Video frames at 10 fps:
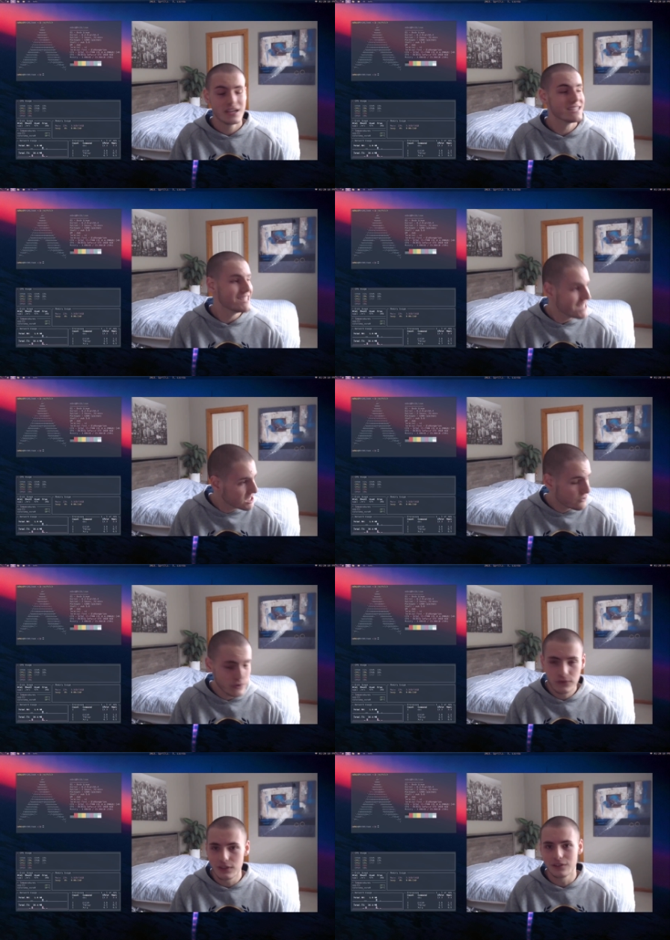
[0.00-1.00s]

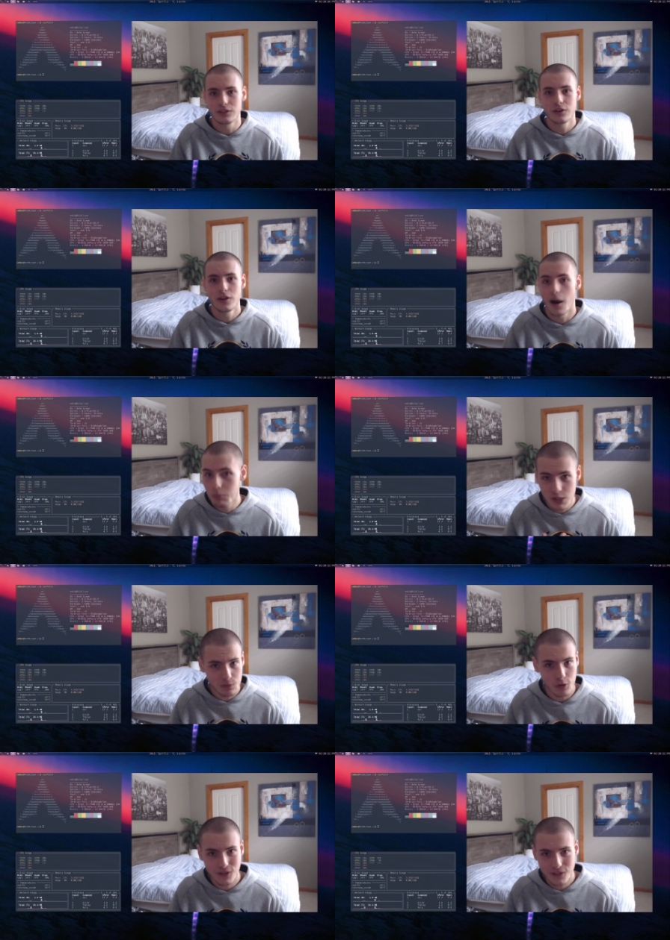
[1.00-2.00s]
cs50 you know i'm not
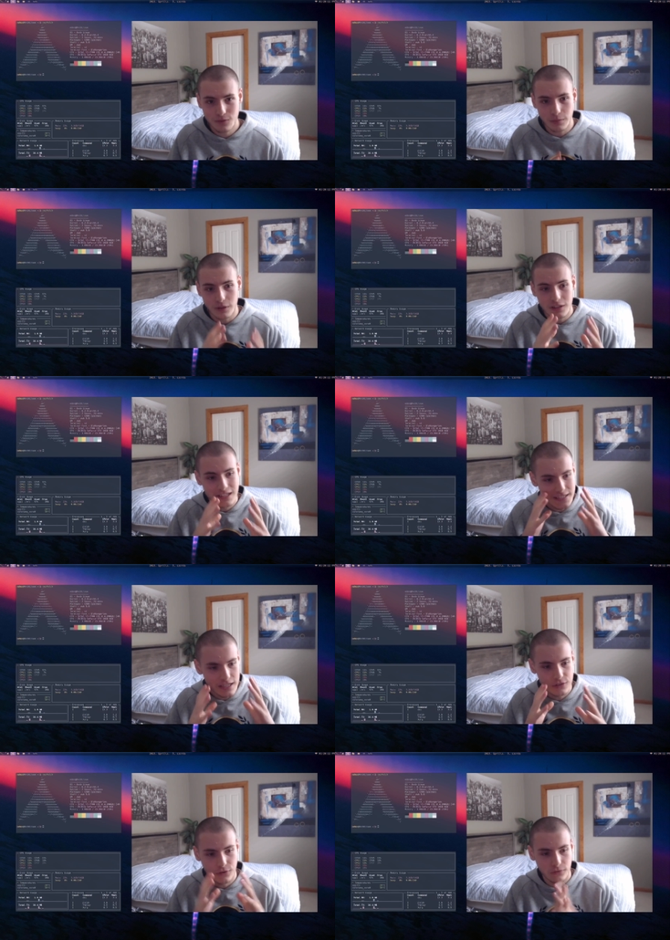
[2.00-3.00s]
sponsored but
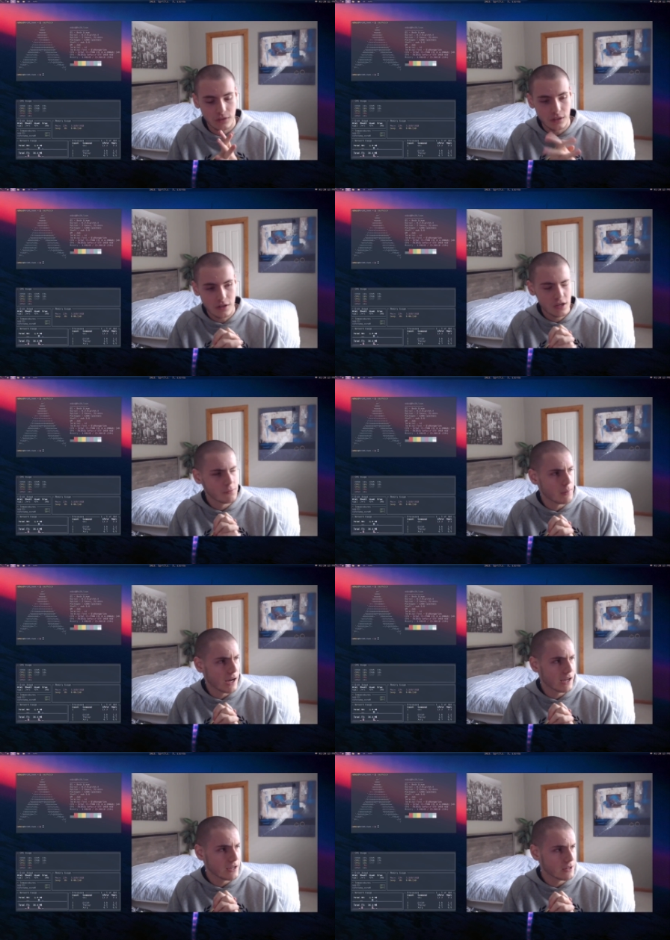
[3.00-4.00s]
cs50
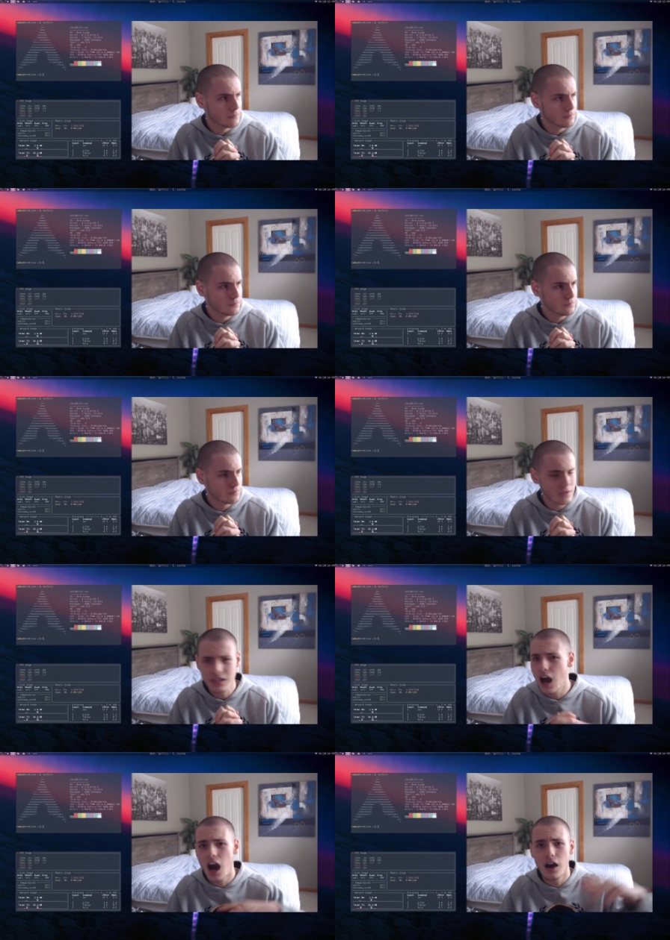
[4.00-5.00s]
by um,
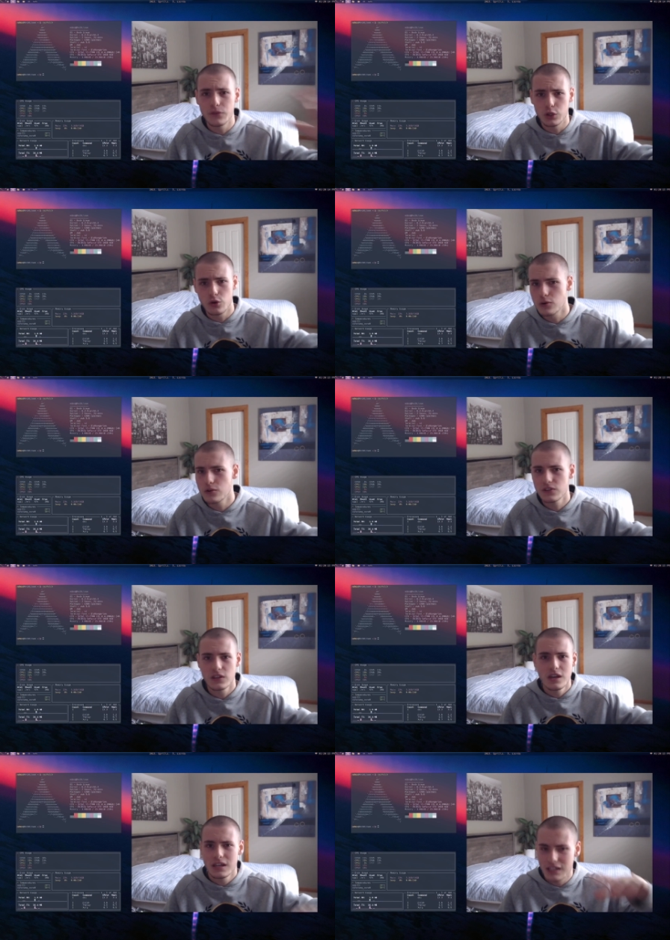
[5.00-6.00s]
Harvard course,
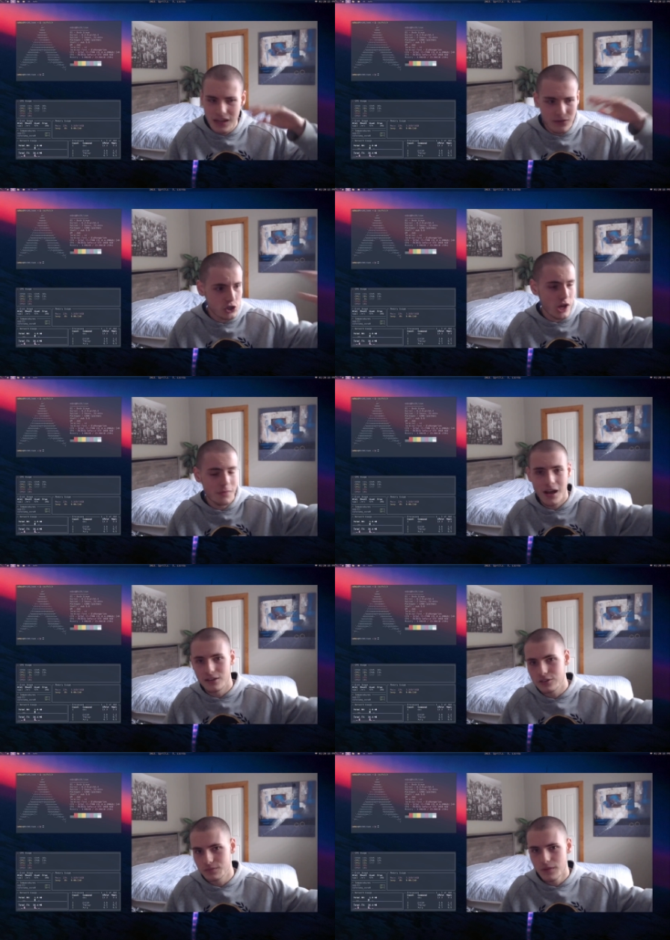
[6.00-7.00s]
David J.
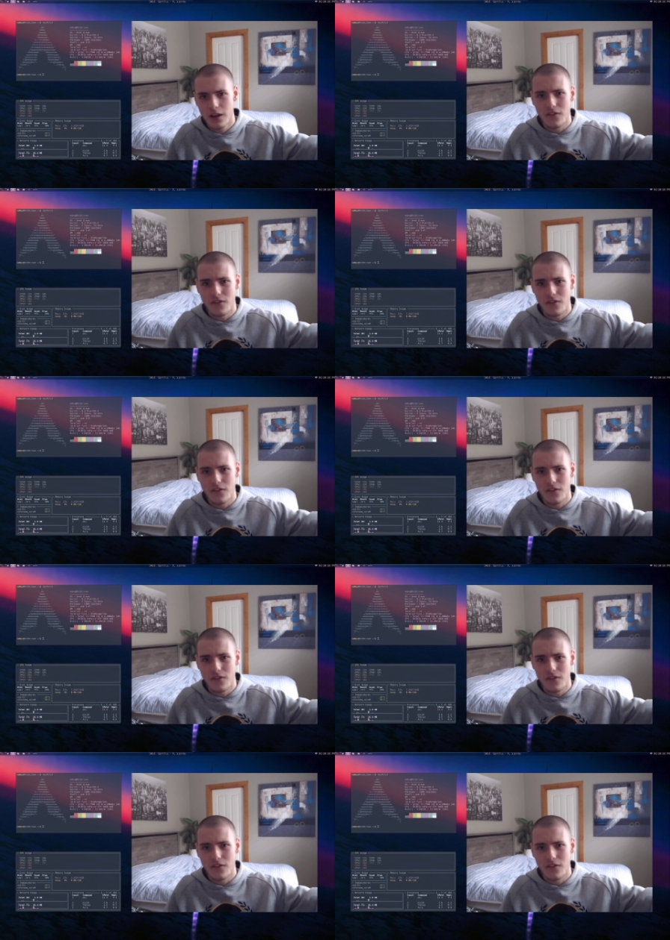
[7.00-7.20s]
Malan.